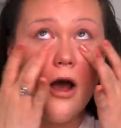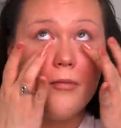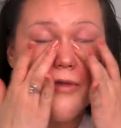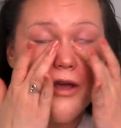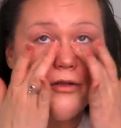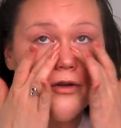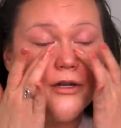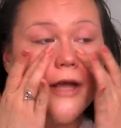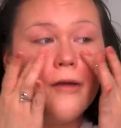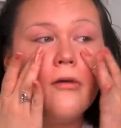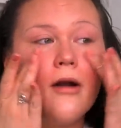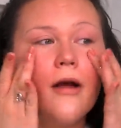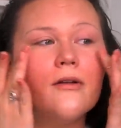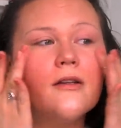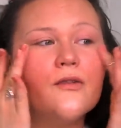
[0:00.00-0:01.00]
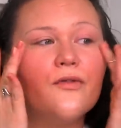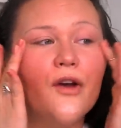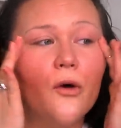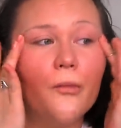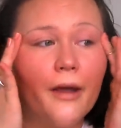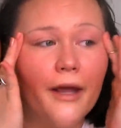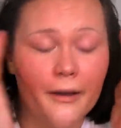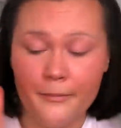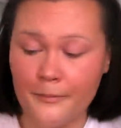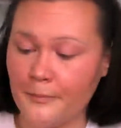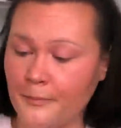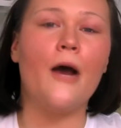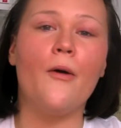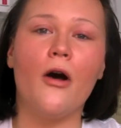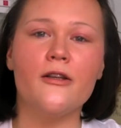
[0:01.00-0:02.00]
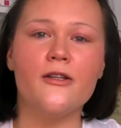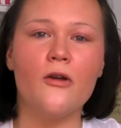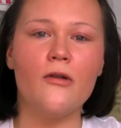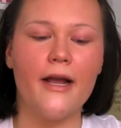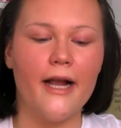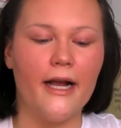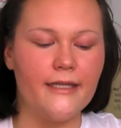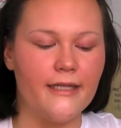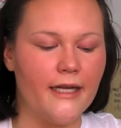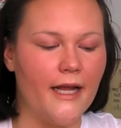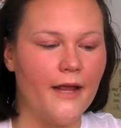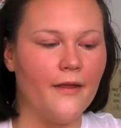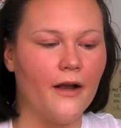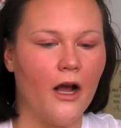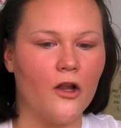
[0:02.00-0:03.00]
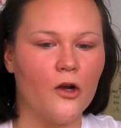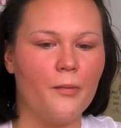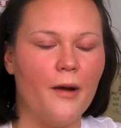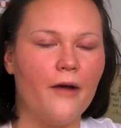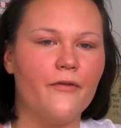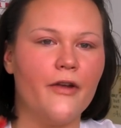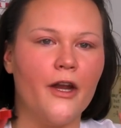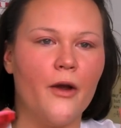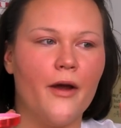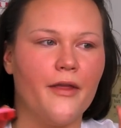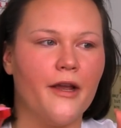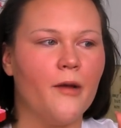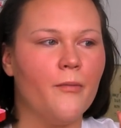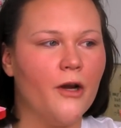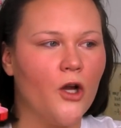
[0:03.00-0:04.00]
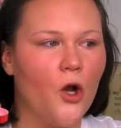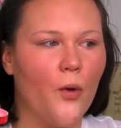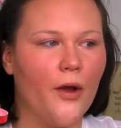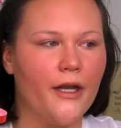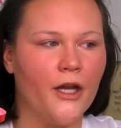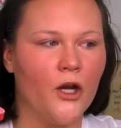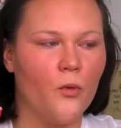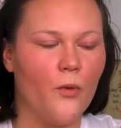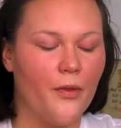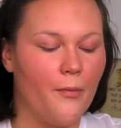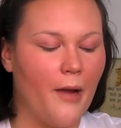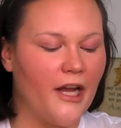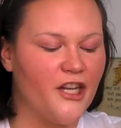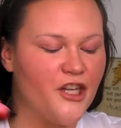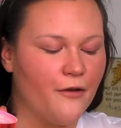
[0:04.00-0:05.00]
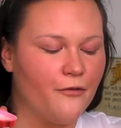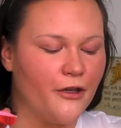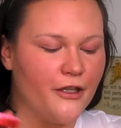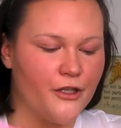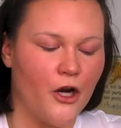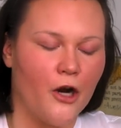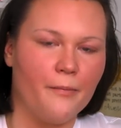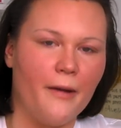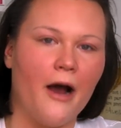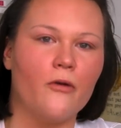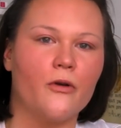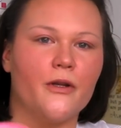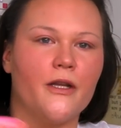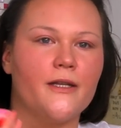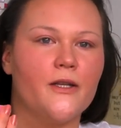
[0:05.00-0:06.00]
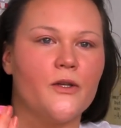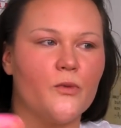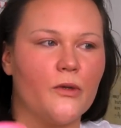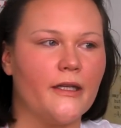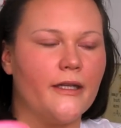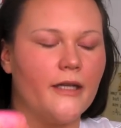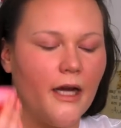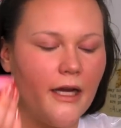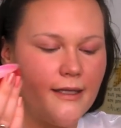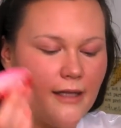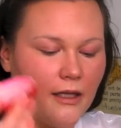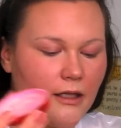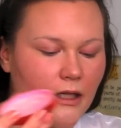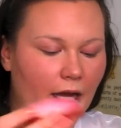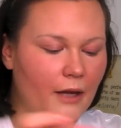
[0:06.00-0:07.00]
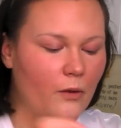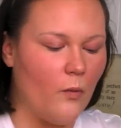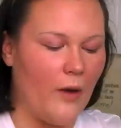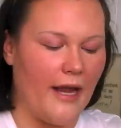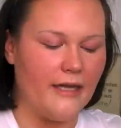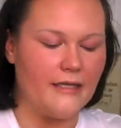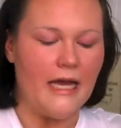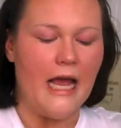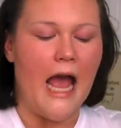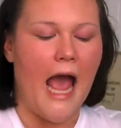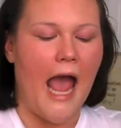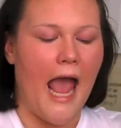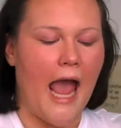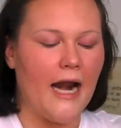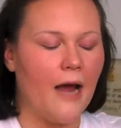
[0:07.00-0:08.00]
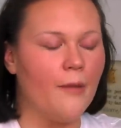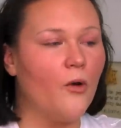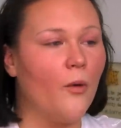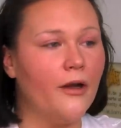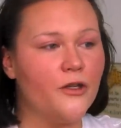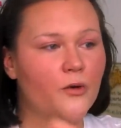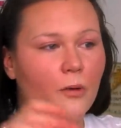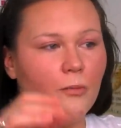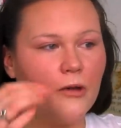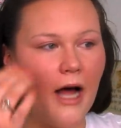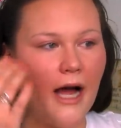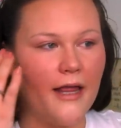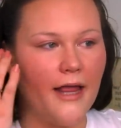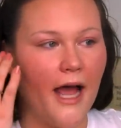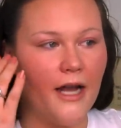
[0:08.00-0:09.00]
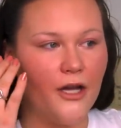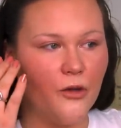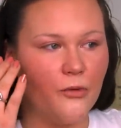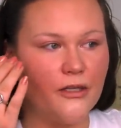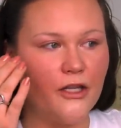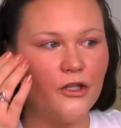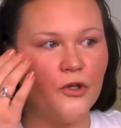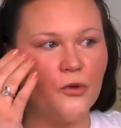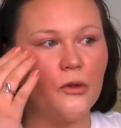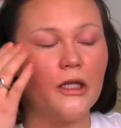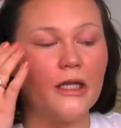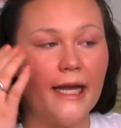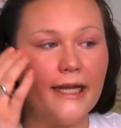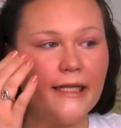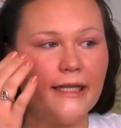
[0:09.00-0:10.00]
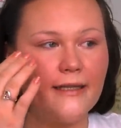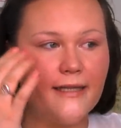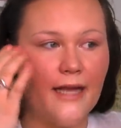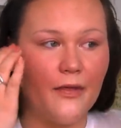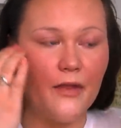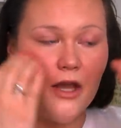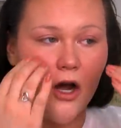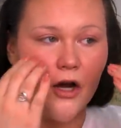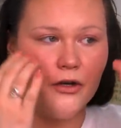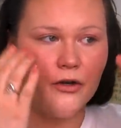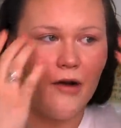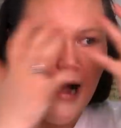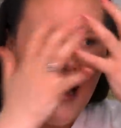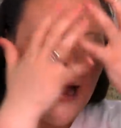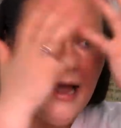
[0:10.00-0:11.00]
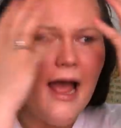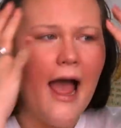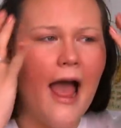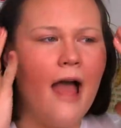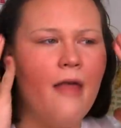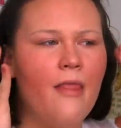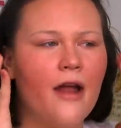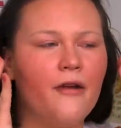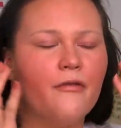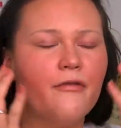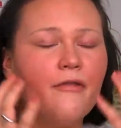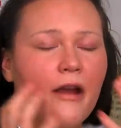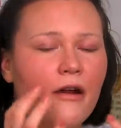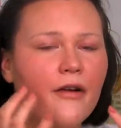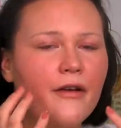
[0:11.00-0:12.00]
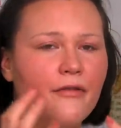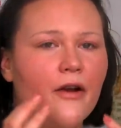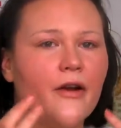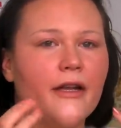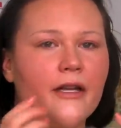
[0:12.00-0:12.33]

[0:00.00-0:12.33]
the other day when I was filming. Now also, like I did in the ColourPop video, I think I'm going to go in here with my Jeffree Star powder. This is really nice, lightweight, and I'm going to apply that and use it to lightly set the under eye, and then very, very